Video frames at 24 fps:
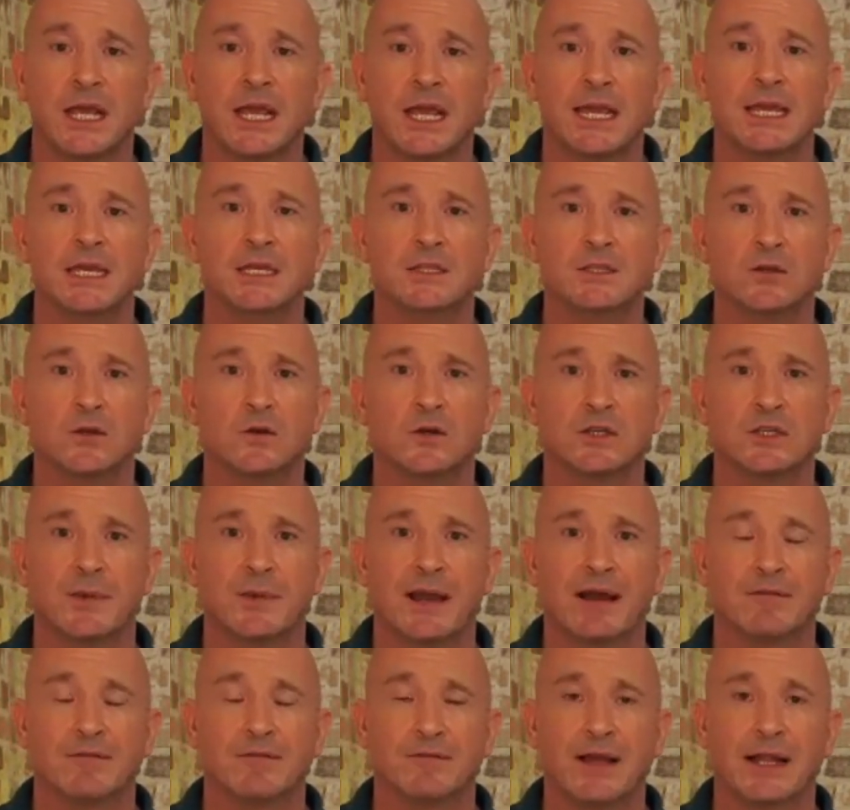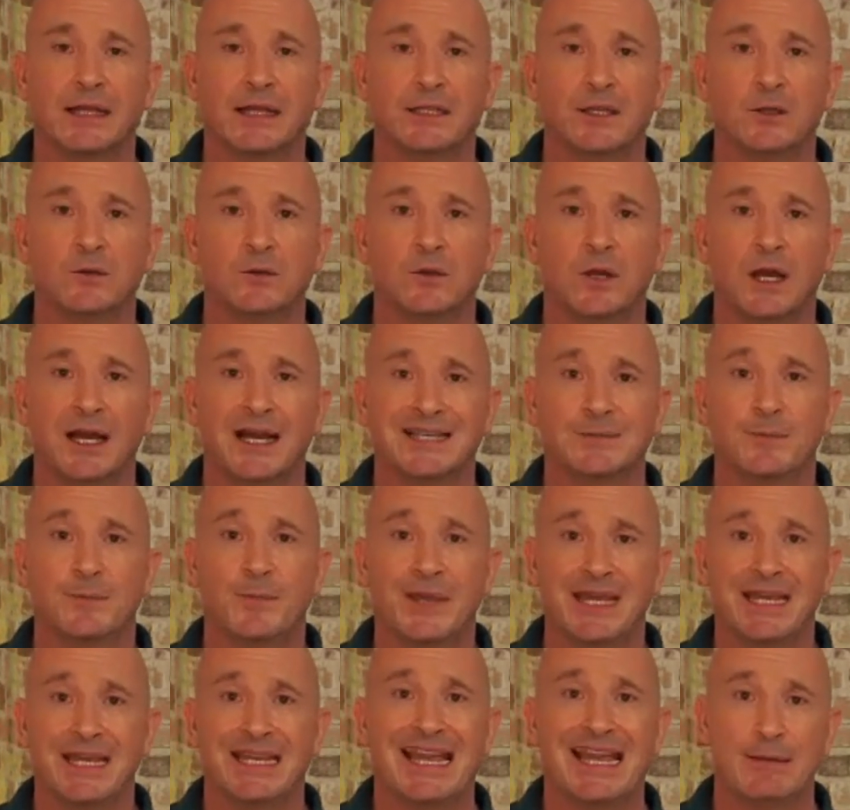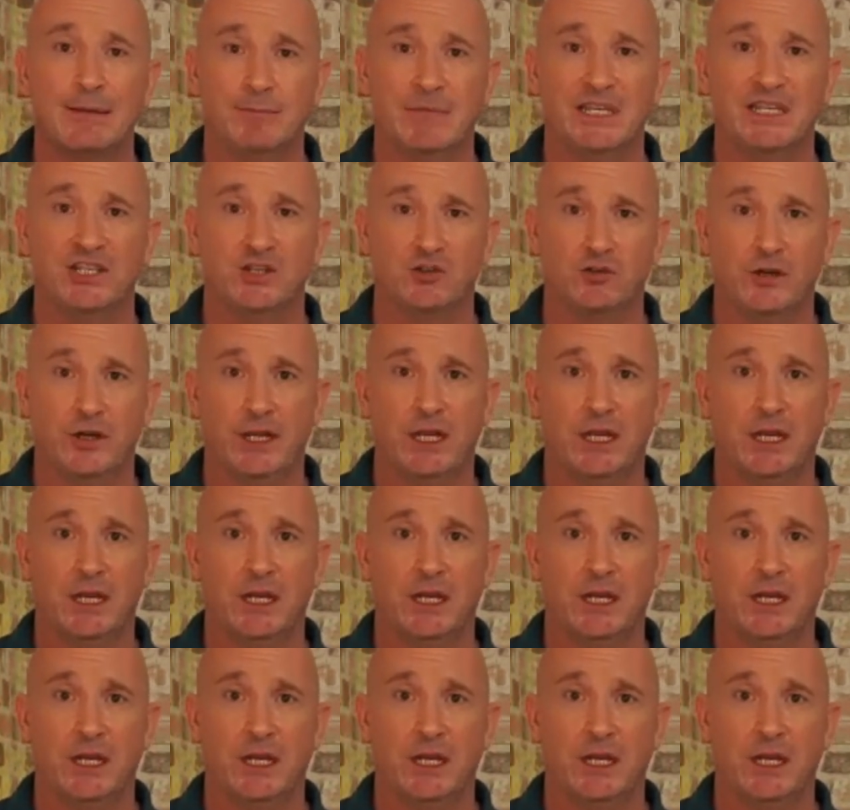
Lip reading: he talks about value as being a mystery.